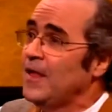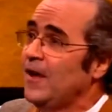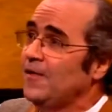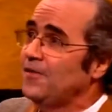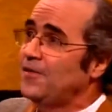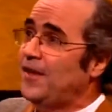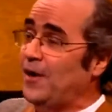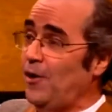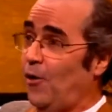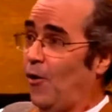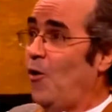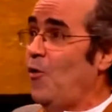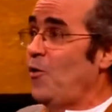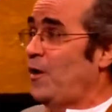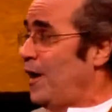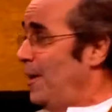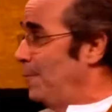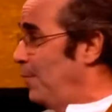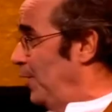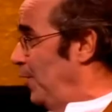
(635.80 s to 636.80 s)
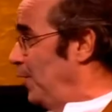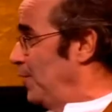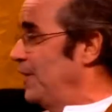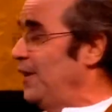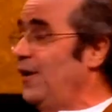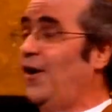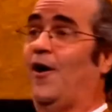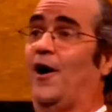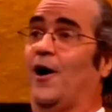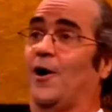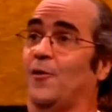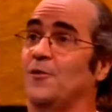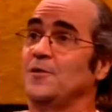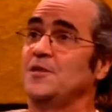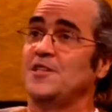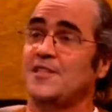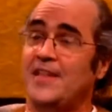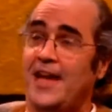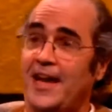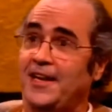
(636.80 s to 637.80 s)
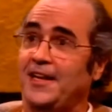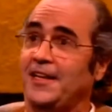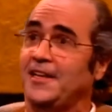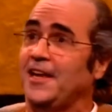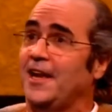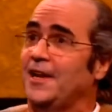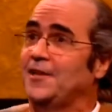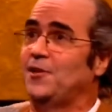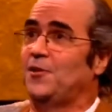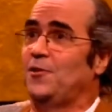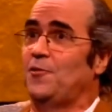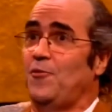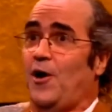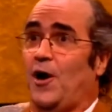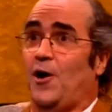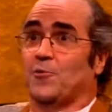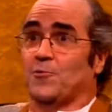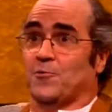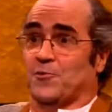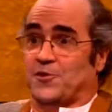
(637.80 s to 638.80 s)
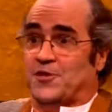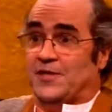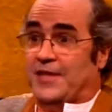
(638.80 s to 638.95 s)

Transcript: They all come along the aisle and stand at the end of the rows.